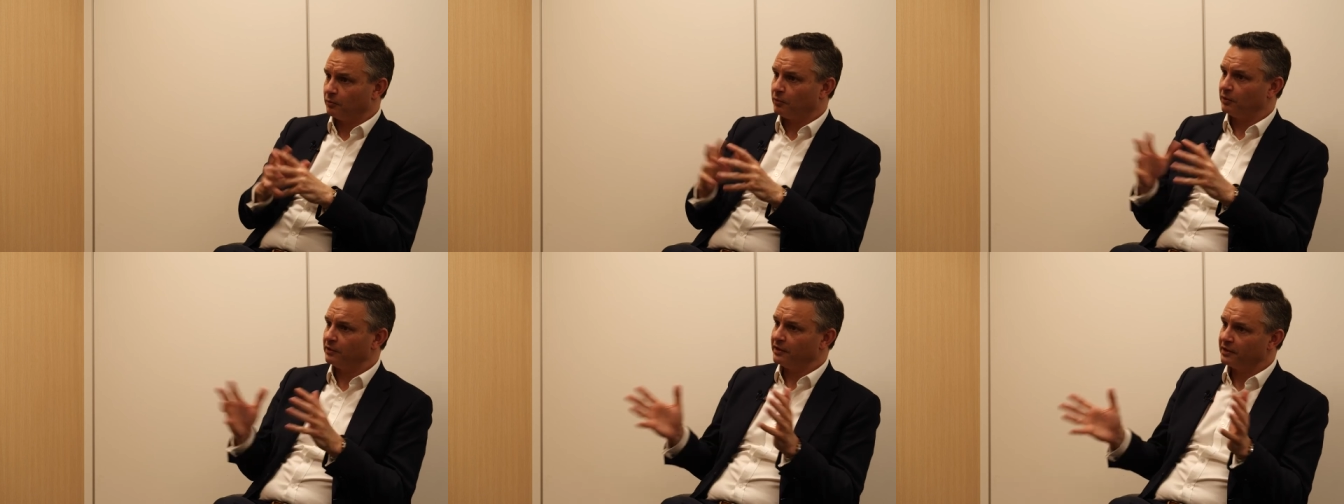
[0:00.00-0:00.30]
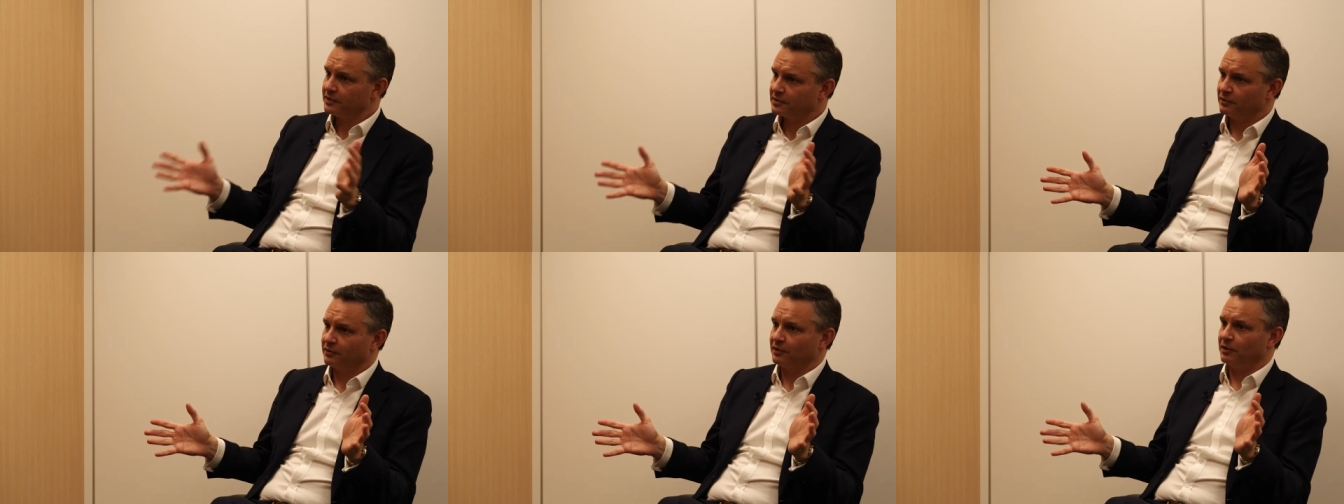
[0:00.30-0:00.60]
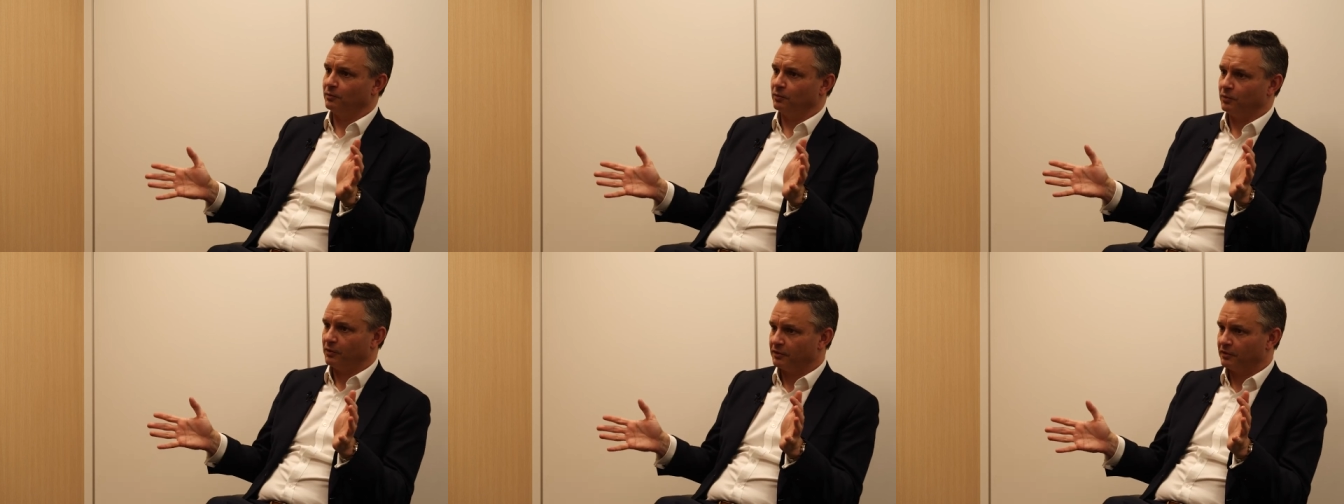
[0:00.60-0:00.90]
well, let's look
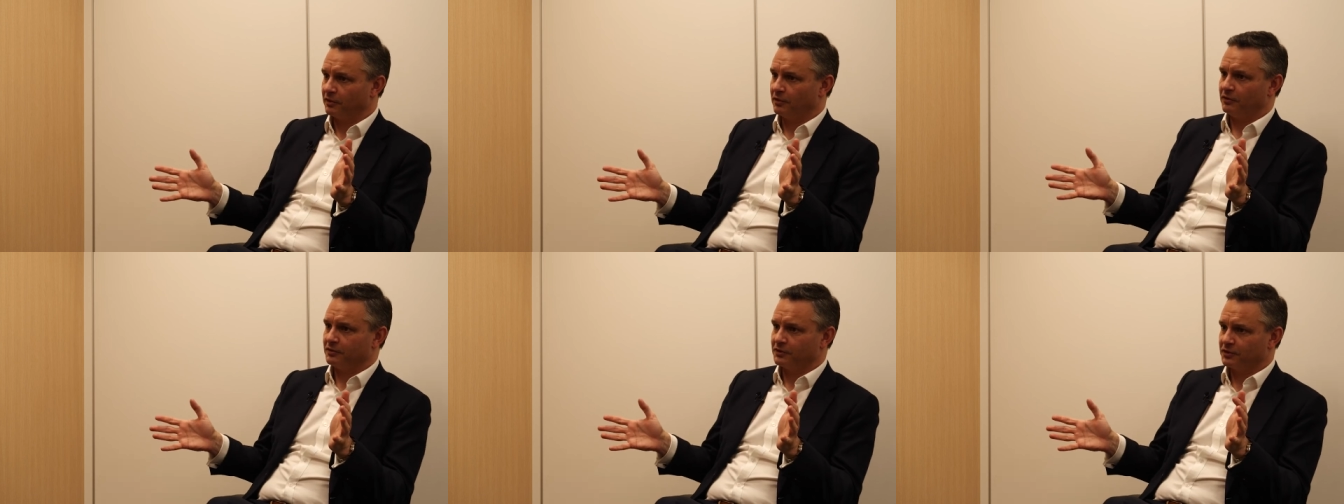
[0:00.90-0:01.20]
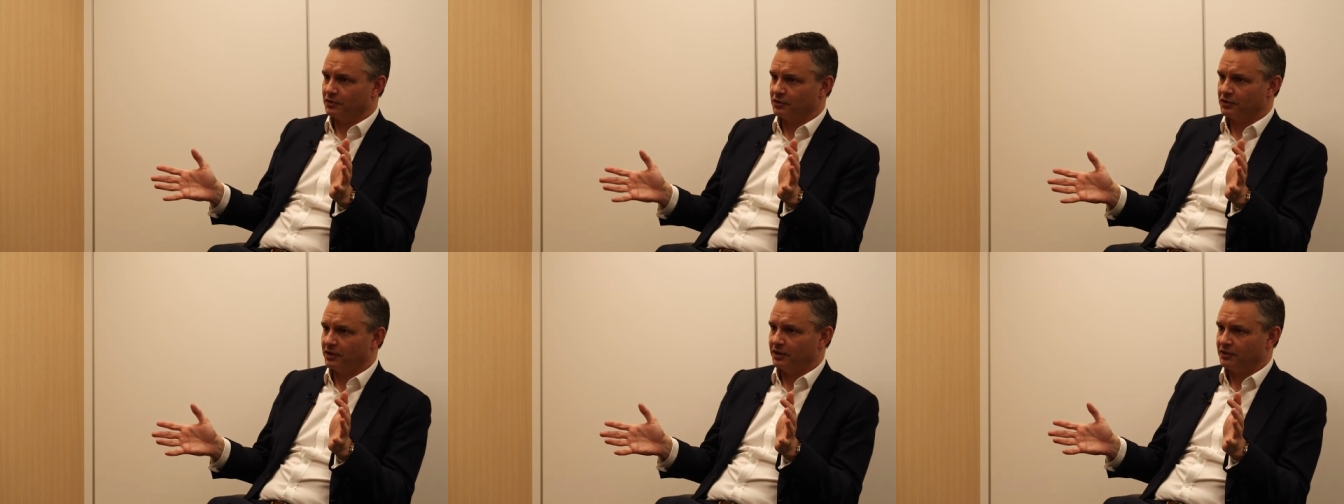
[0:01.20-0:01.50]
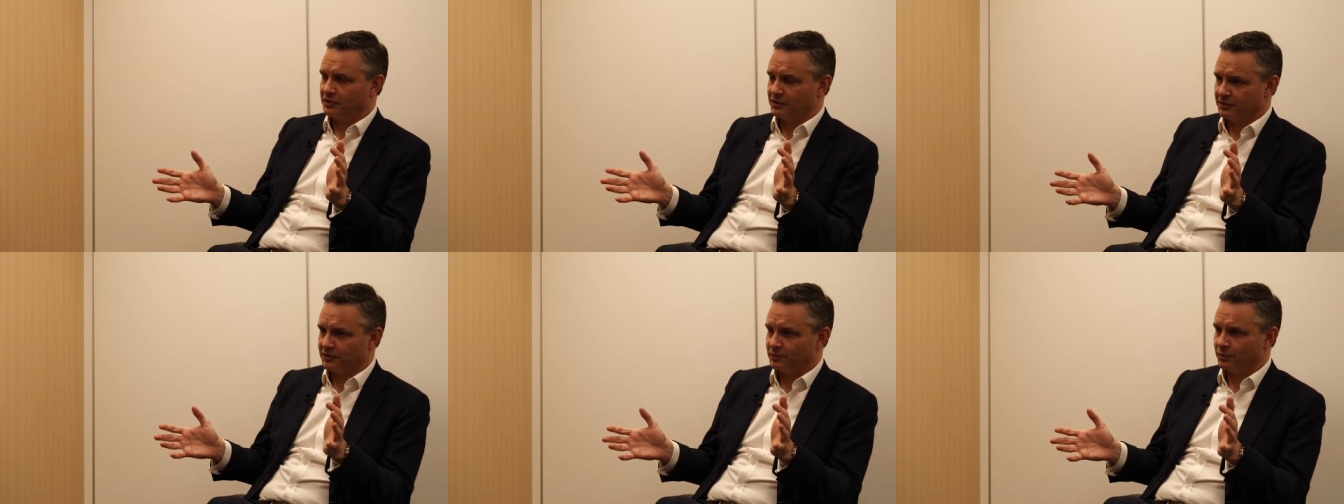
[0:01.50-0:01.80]
at what the
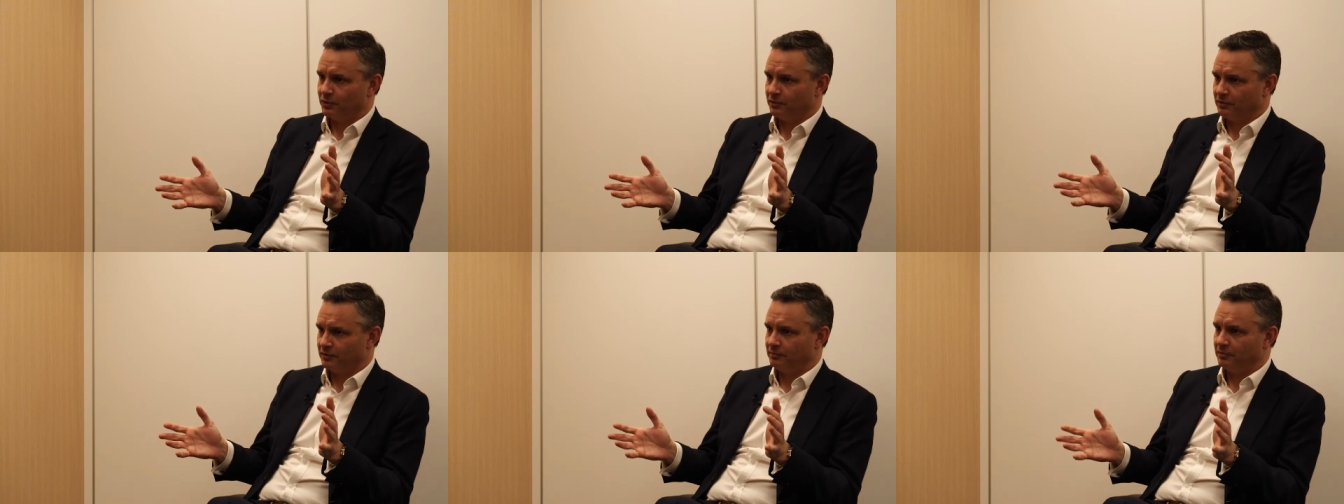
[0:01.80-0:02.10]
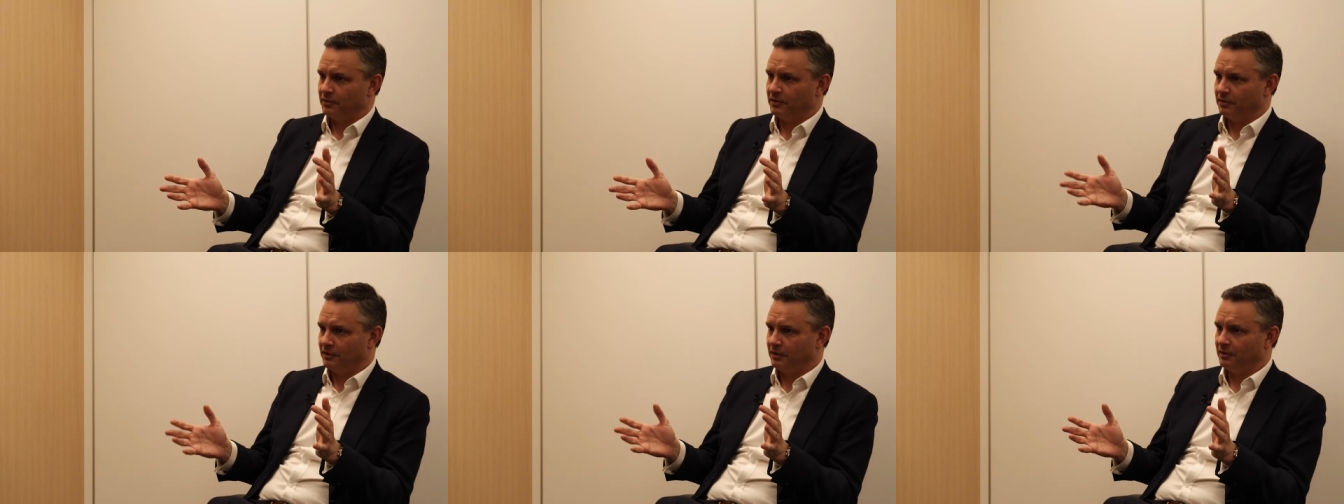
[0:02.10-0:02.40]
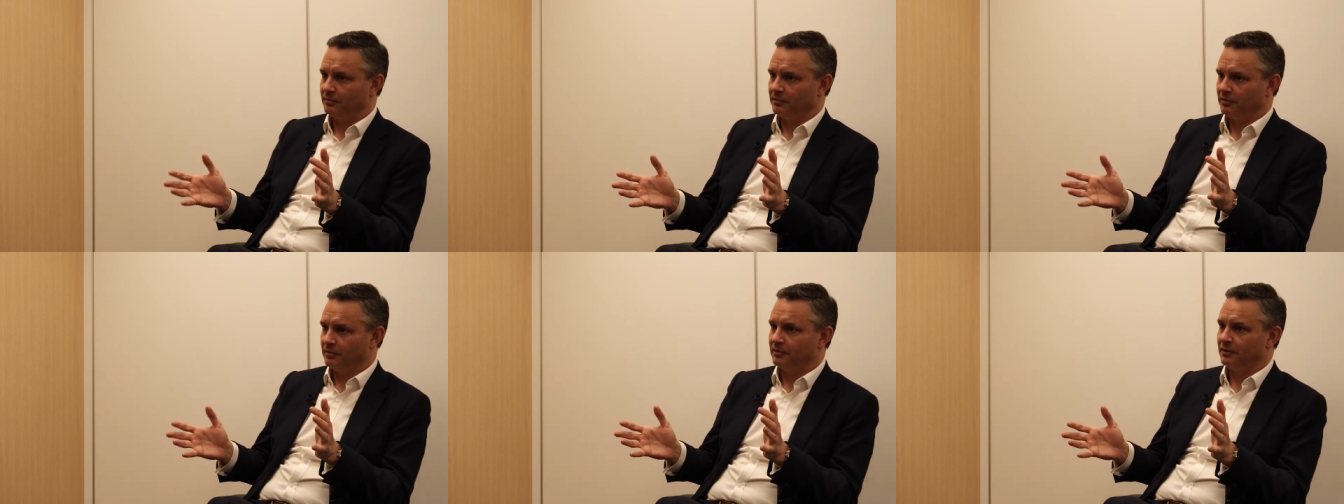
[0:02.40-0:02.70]
concentrations were in,
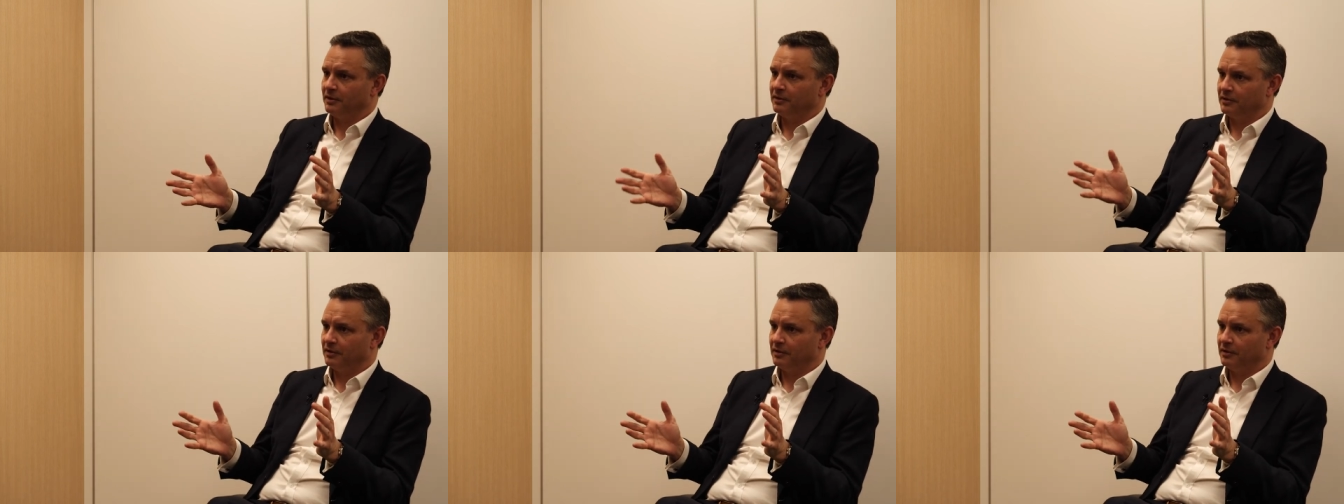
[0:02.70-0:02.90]
in